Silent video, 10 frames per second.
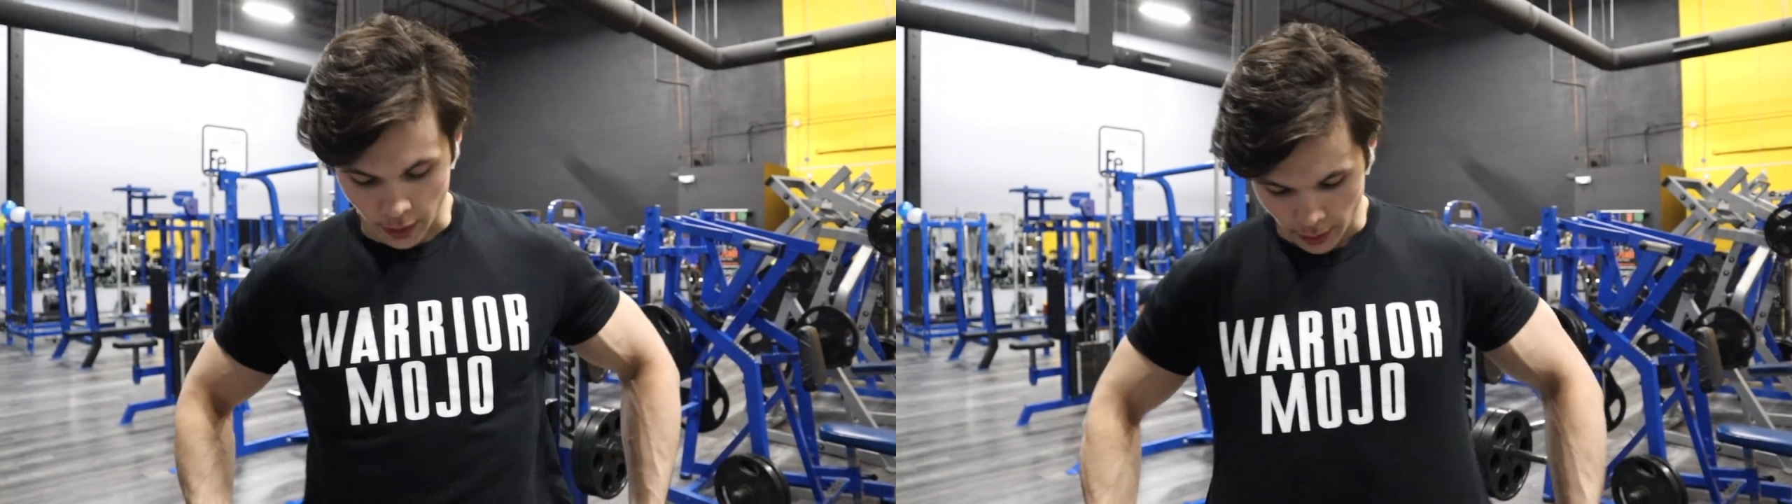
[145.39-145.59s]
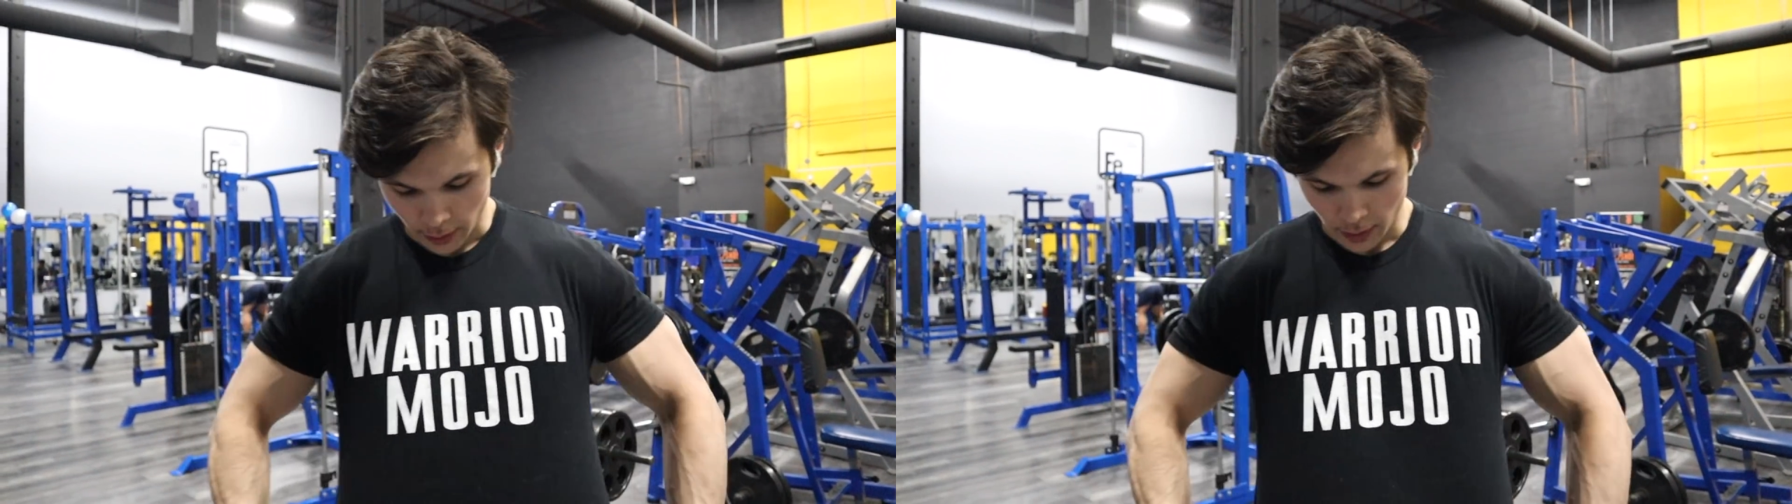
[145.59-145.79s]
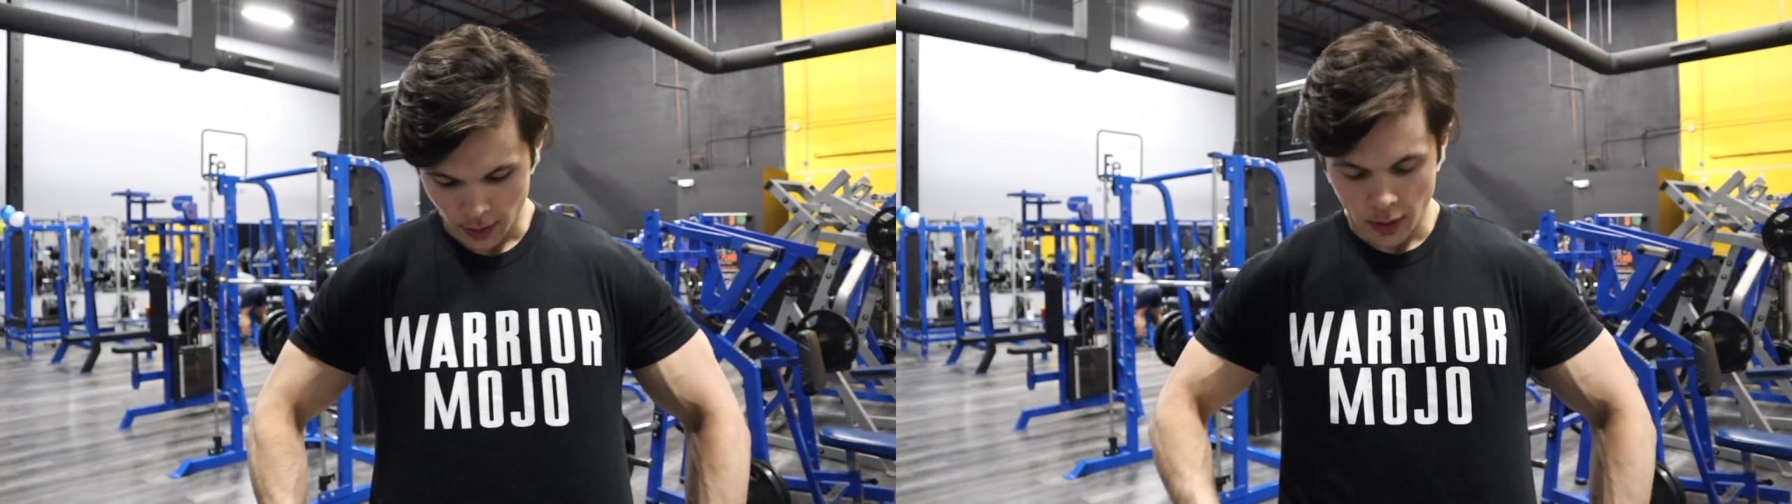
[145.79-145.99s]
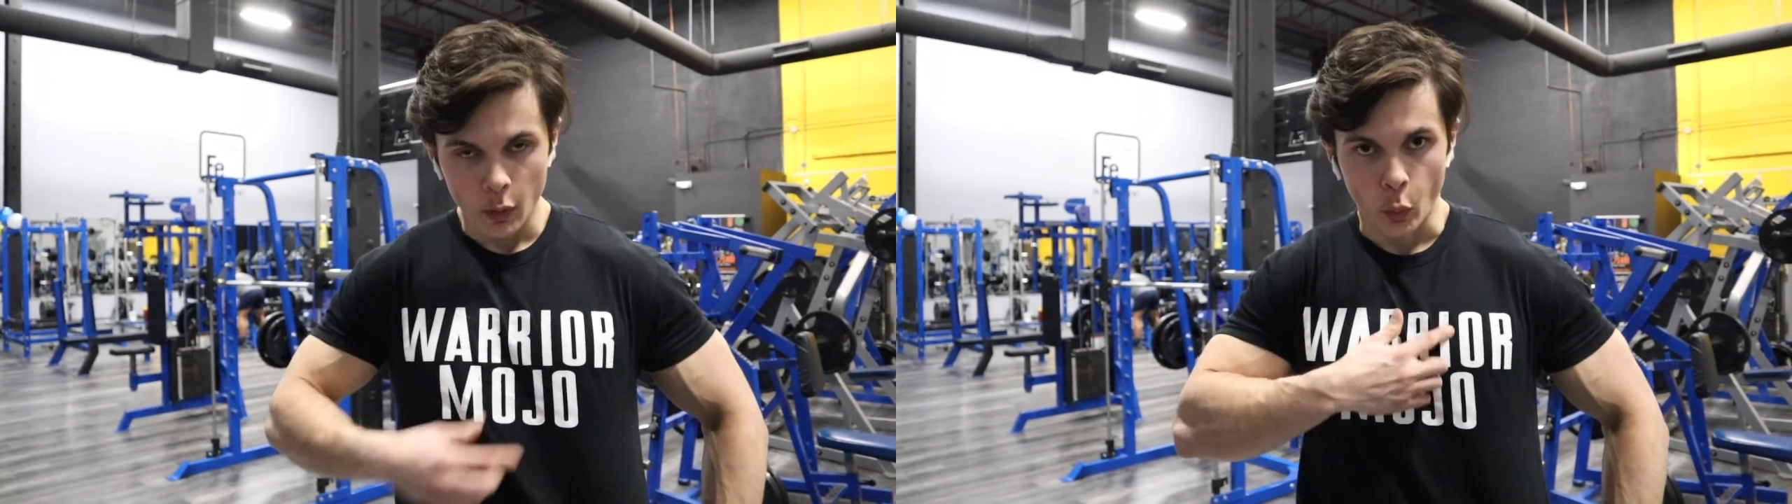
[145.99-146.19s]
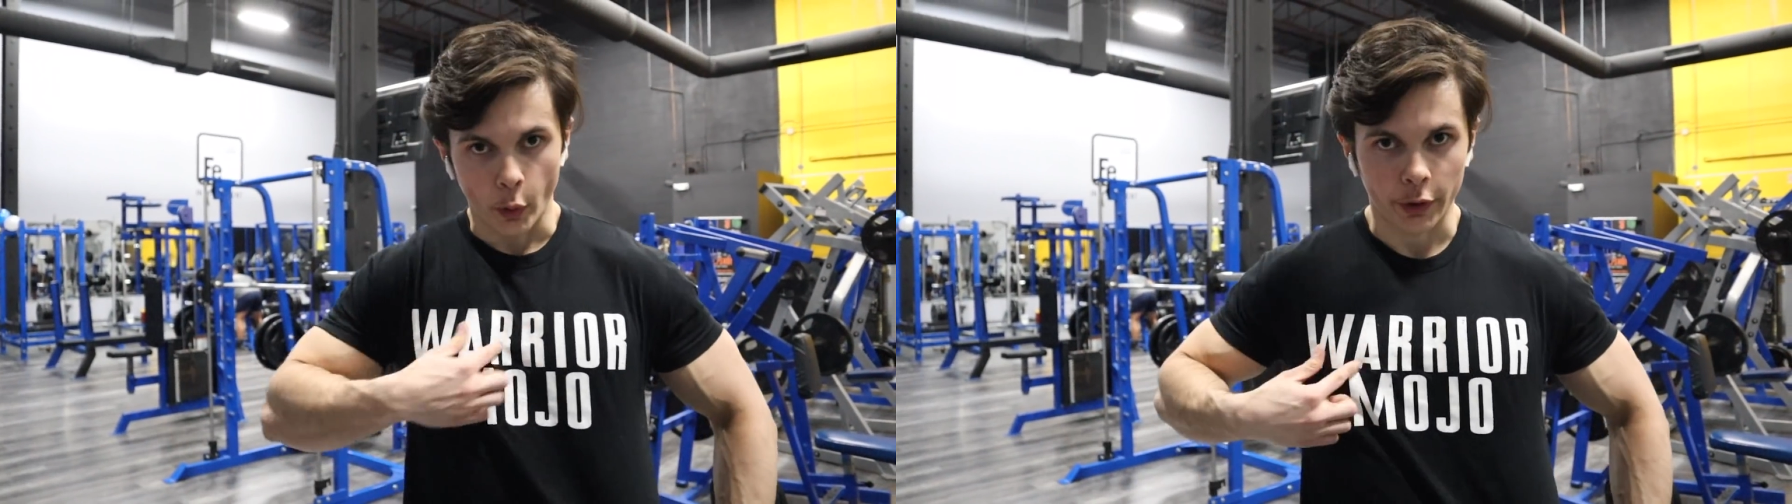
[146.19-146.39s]
here,
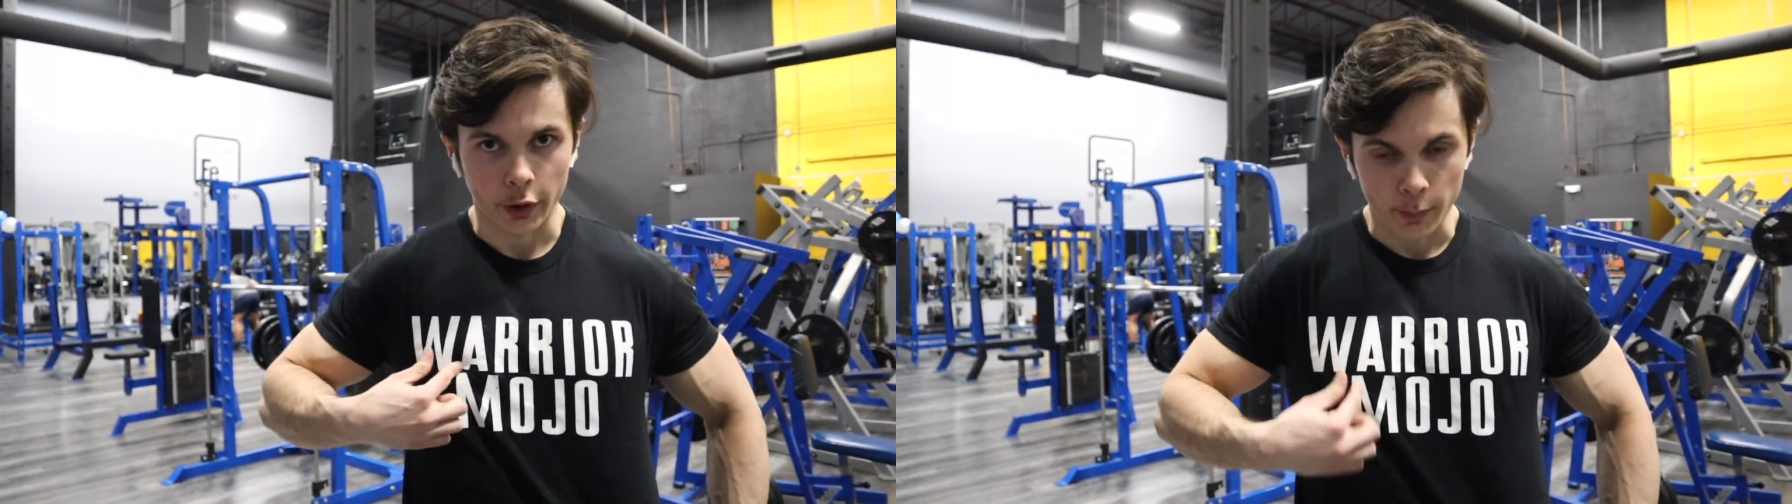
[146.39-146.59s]
Warrior